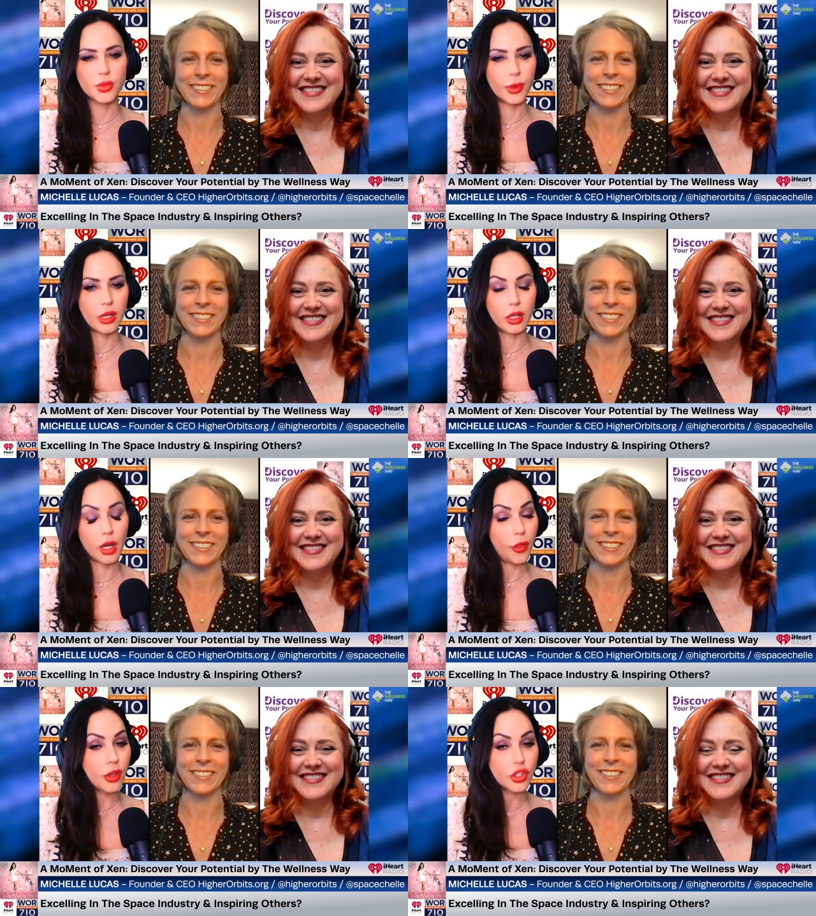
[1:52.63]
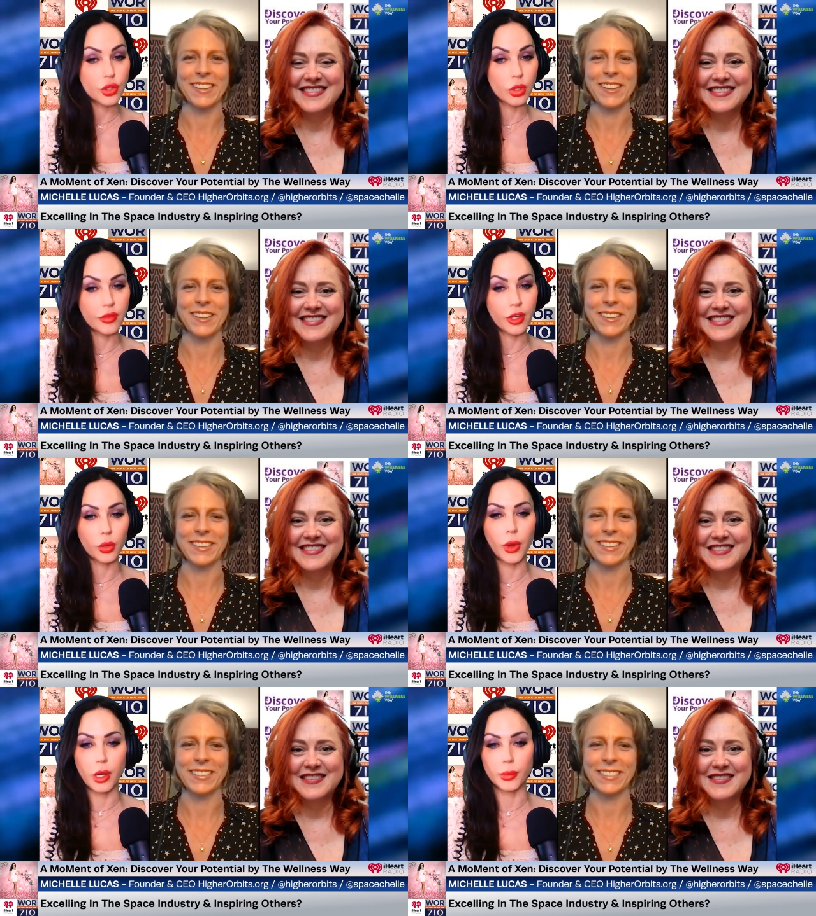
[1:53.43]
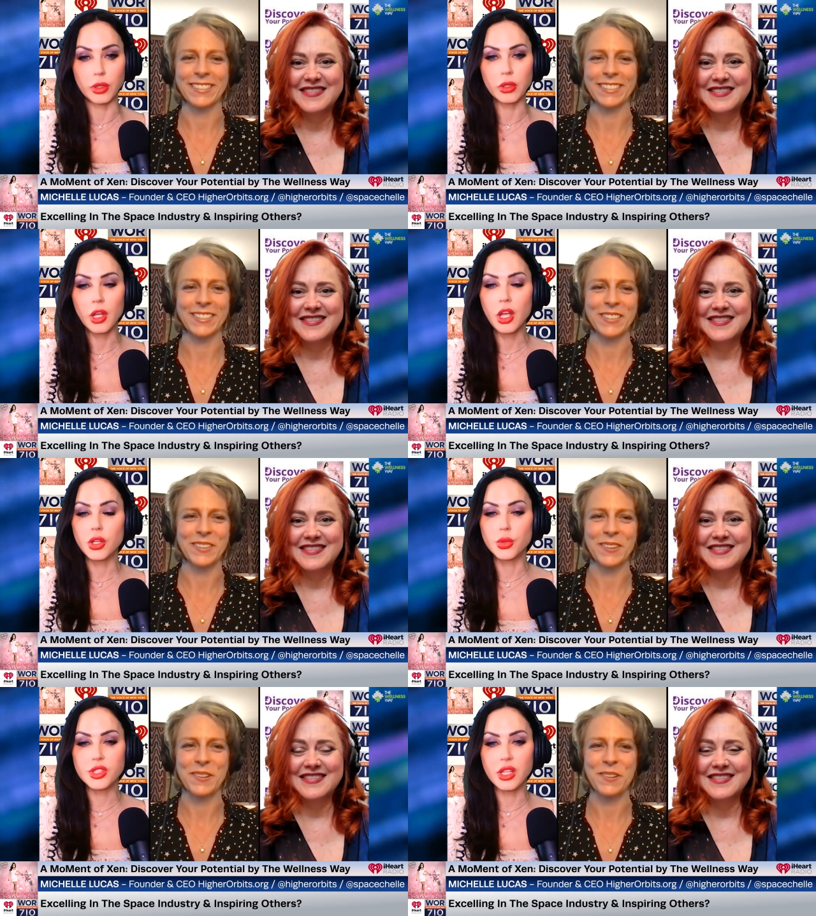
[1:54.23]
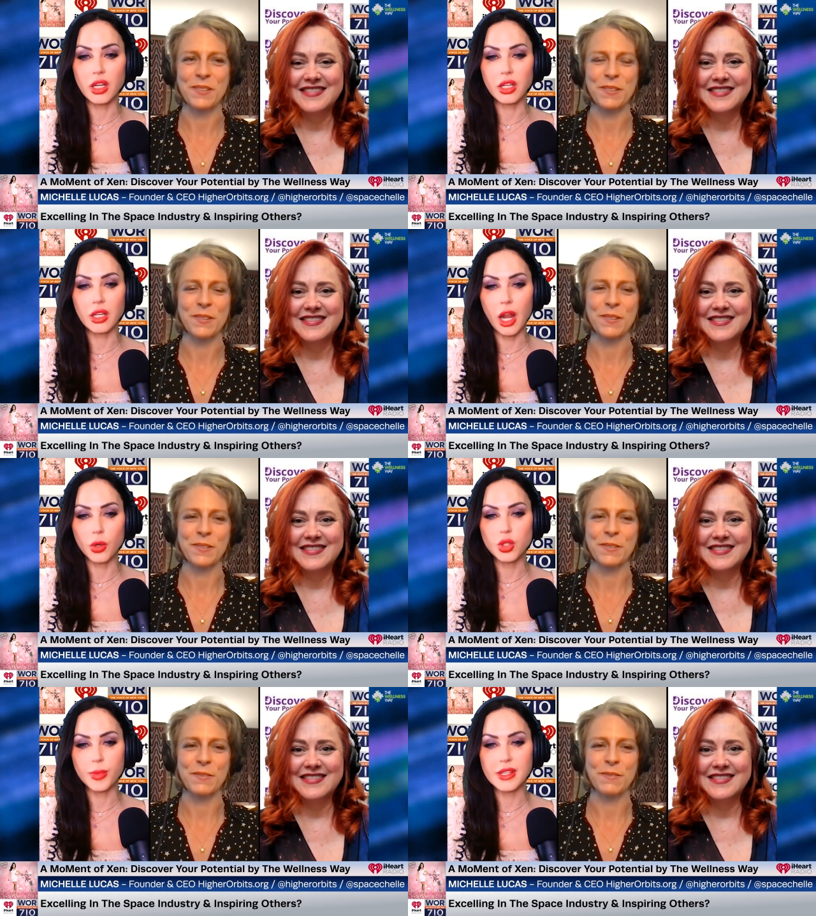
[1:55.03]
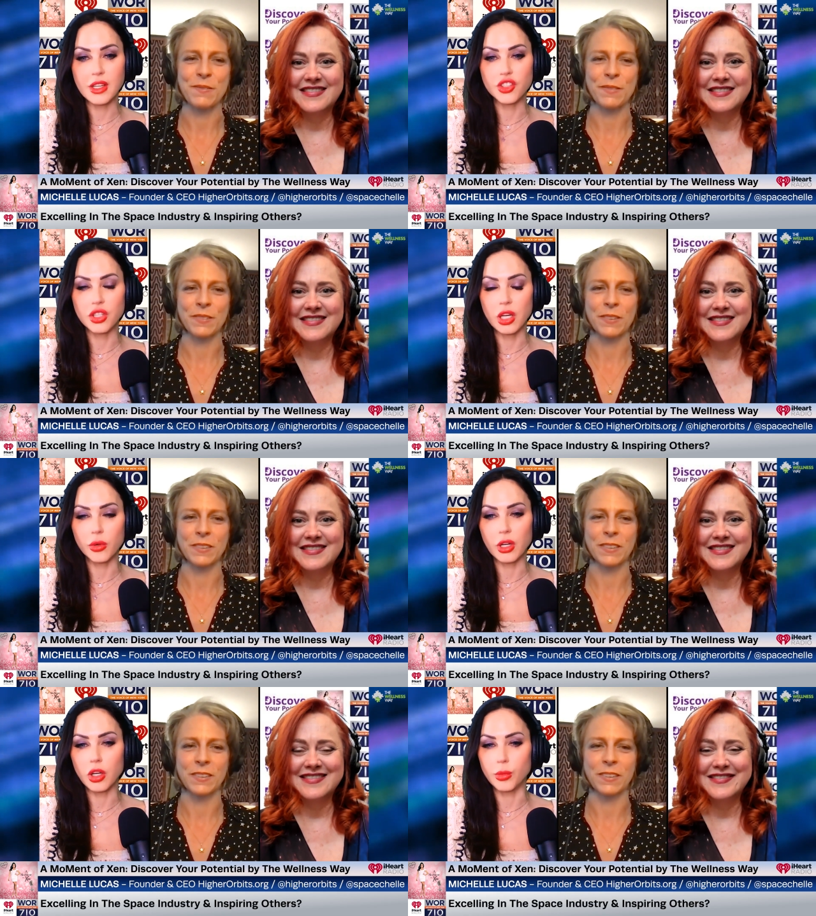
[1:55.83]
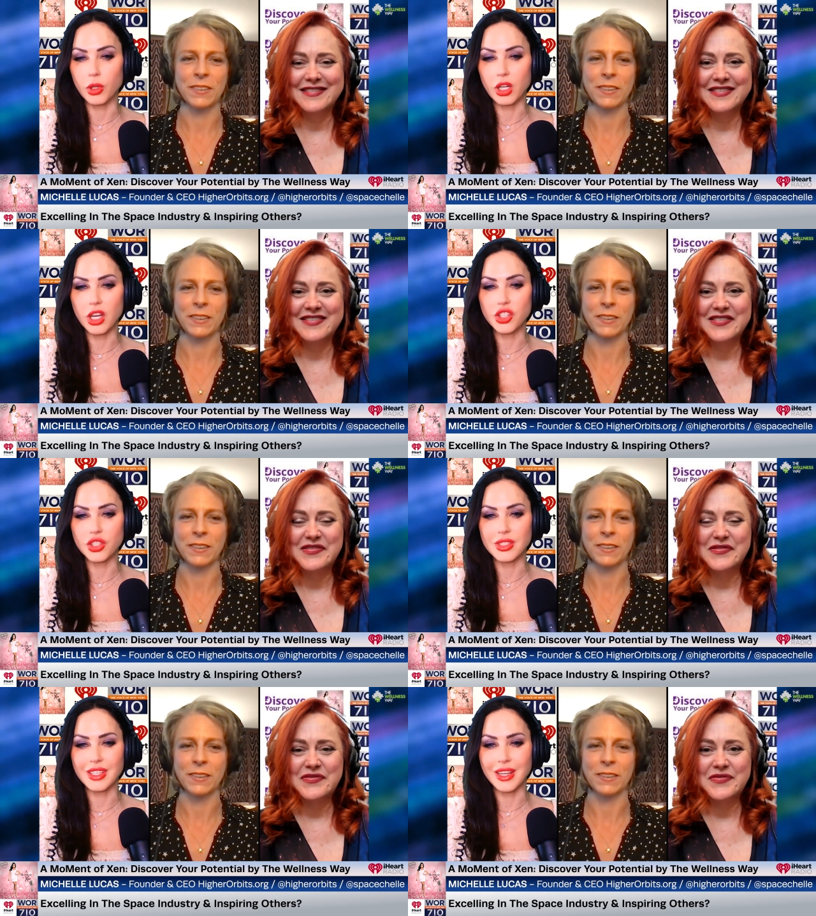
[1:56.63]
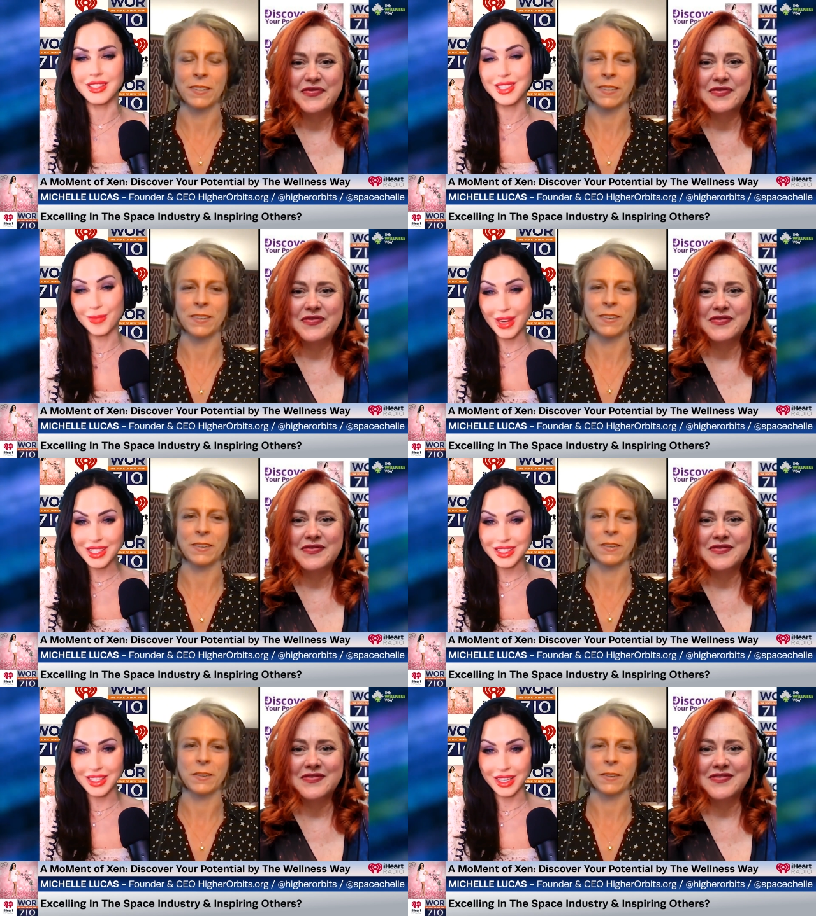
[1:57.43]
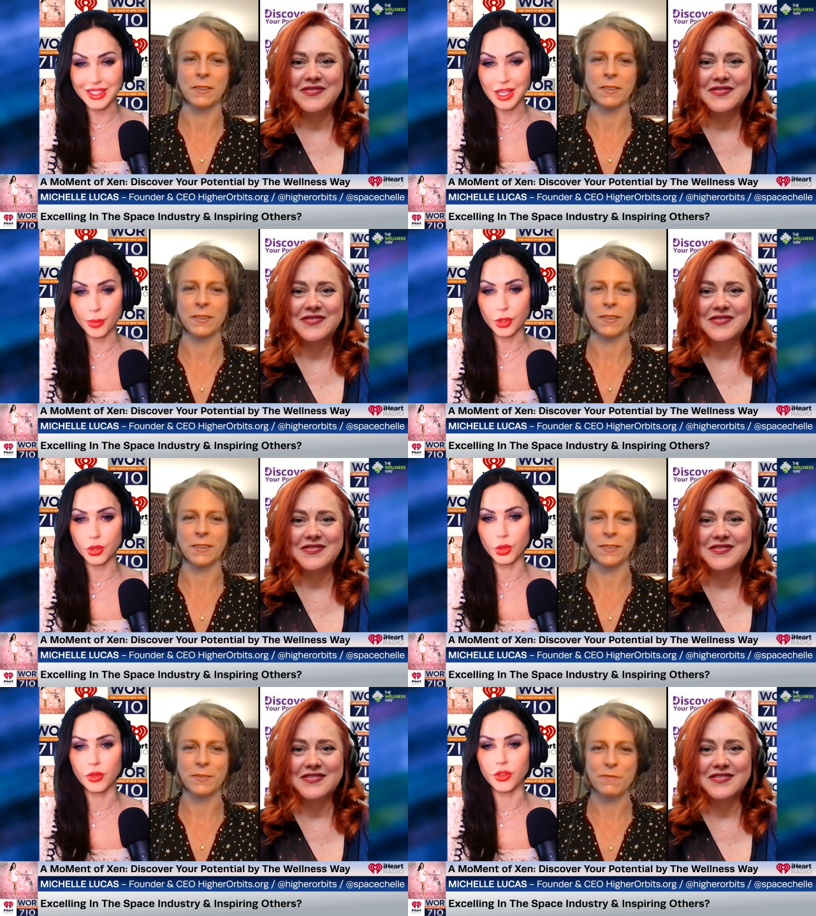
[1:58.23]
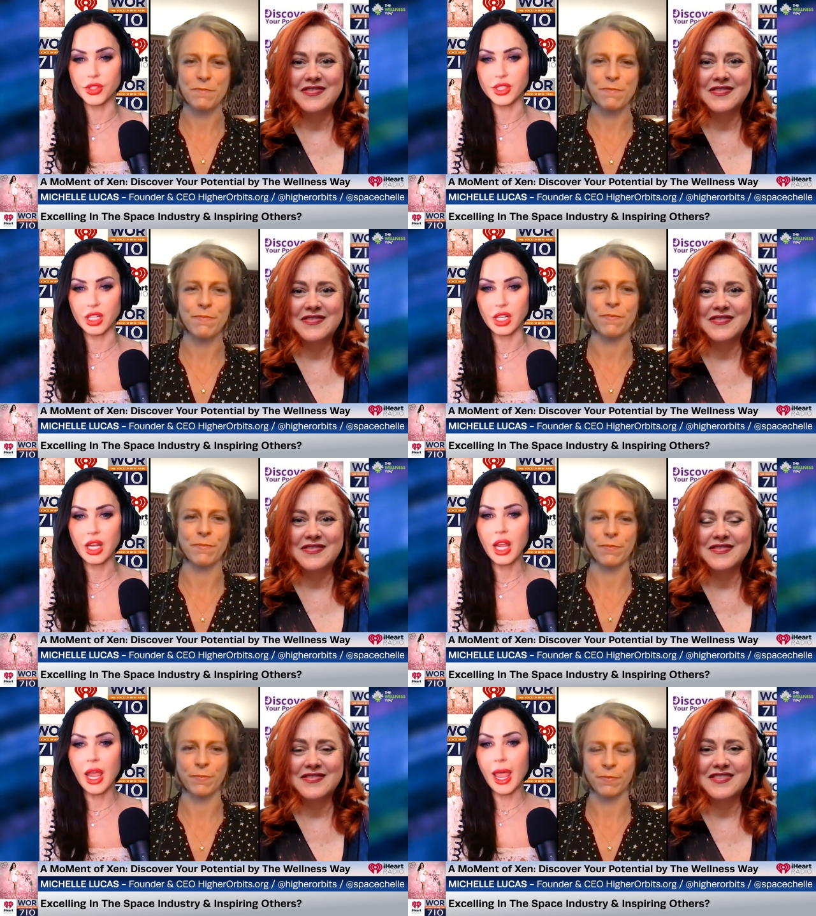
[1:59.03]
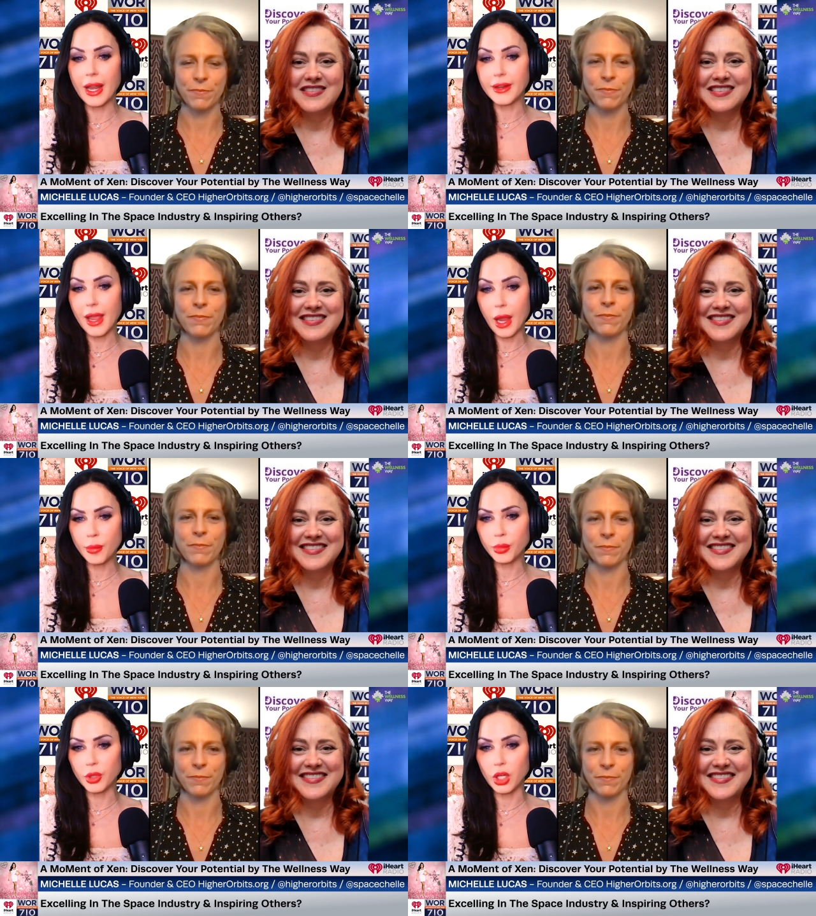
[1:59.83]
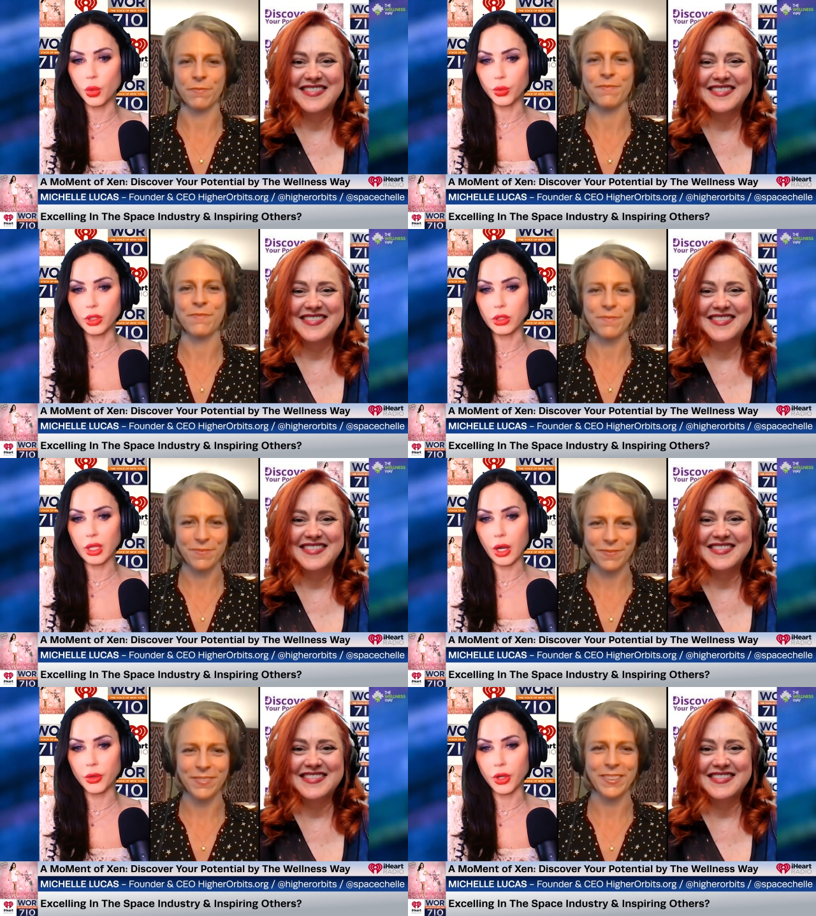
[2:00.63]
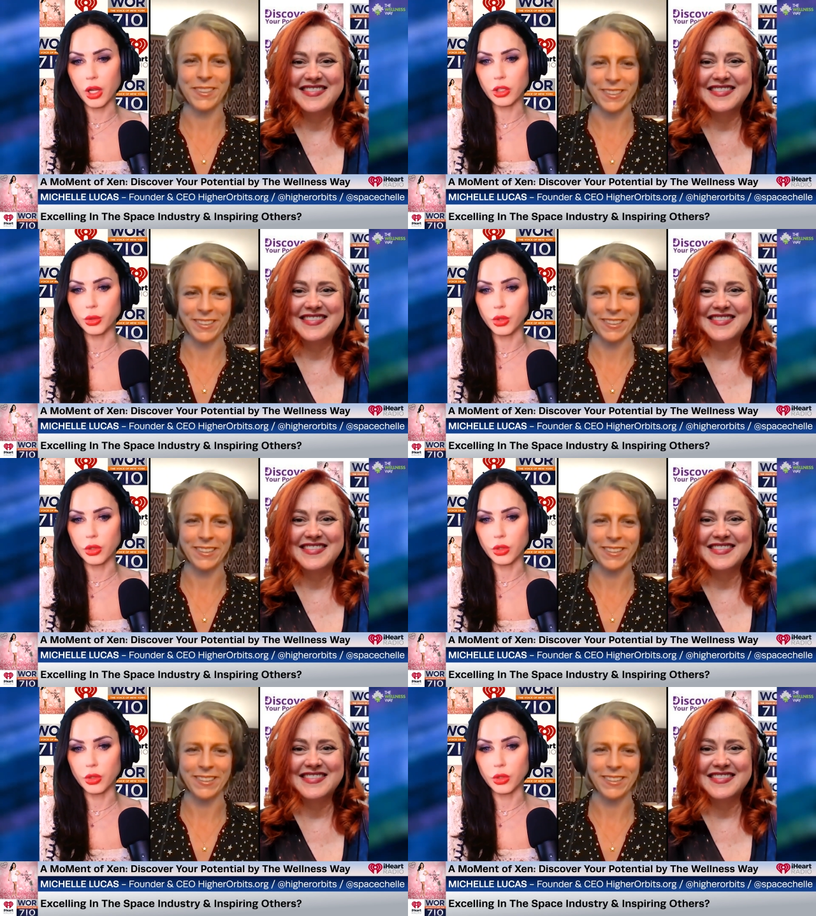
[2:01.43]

Speaker 1: has been nothing short of incredible. You studied aerospace engineering, communications, and space studies at Purdue University and Embry Riddle Aeronautical